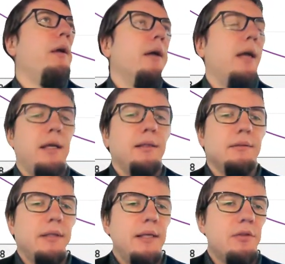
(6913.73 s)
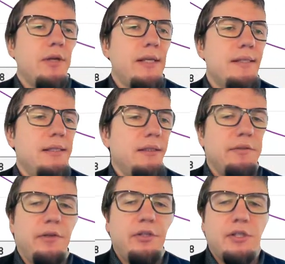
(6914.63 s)
And as you can see, it
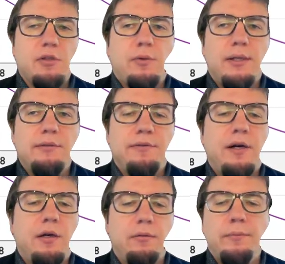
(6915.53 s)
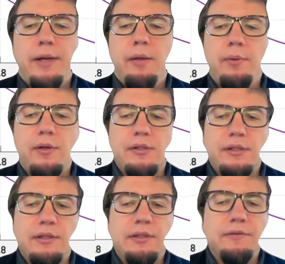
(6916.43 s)
diverges quite far because
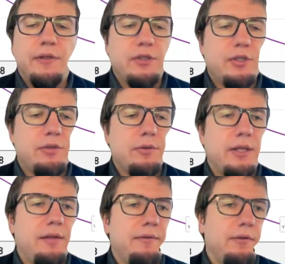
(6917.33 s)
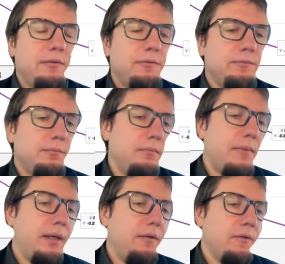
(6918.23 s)
it diverges to the level of
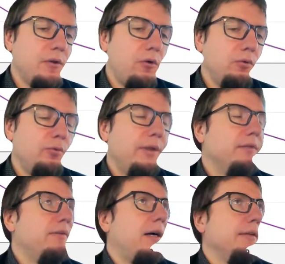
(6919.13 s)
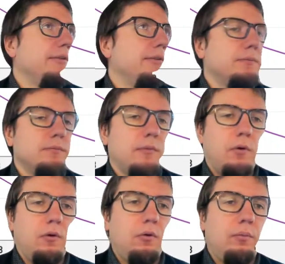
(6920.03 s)
minus 0.25
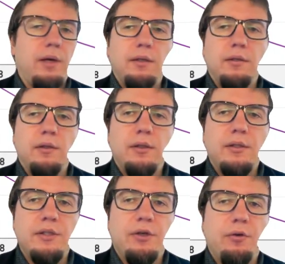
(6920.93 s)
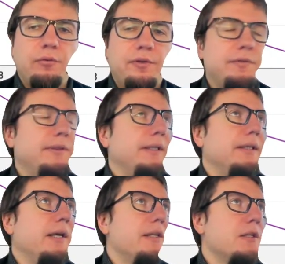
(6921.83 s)
or 0.15,
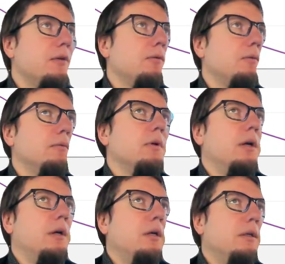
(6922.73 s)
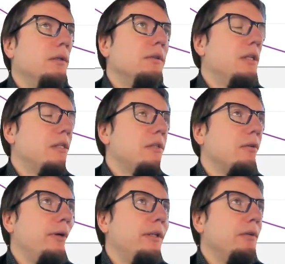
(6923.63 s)
yeah. So this is
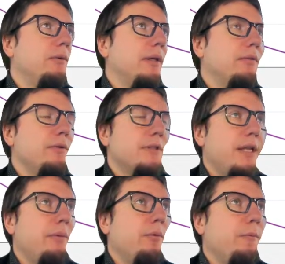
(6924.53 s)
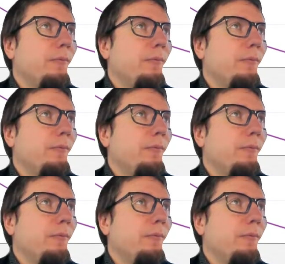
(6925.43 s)
already quite reasonable.